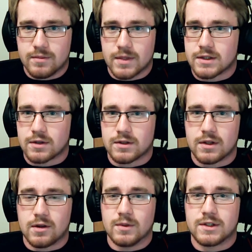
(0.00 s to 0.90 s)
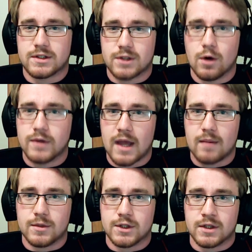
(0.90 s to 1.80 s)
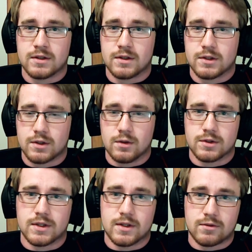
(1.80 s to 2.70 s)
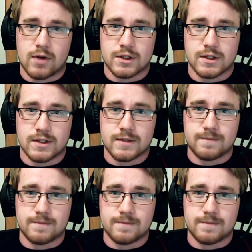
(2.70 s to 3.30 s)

because artillery was so damaging to the soldiers in the trenches.